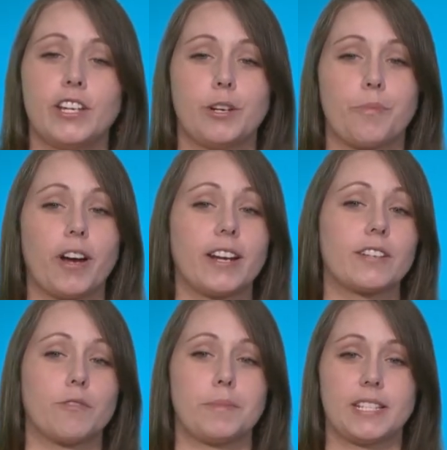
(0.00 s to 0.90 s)
Your
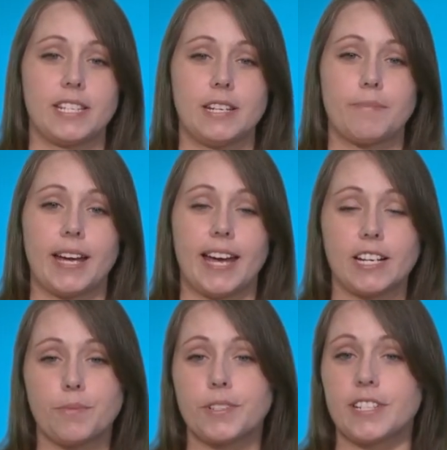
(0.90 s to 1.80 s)
product will be seen by
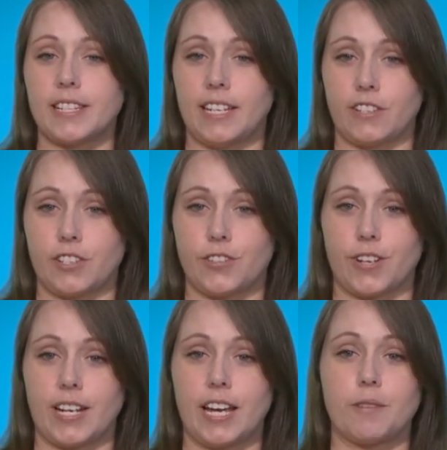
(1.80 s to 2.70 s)
experts in the
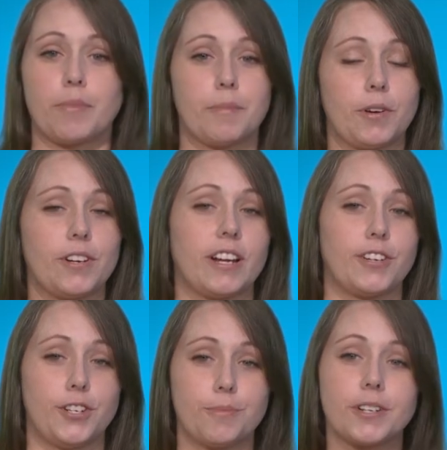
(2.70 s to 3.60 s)
industry and promoted
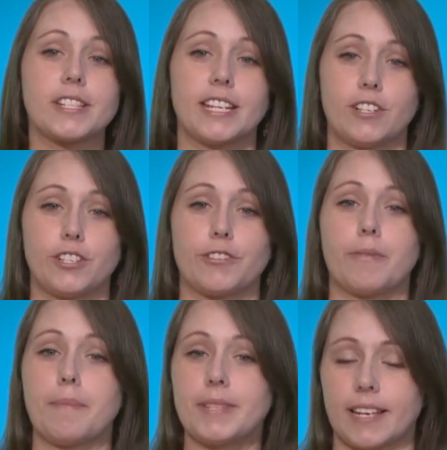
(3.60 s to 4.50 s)
on numerous industry
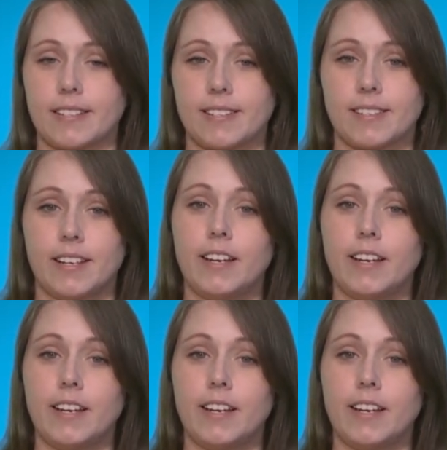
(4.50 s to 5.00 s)
websites.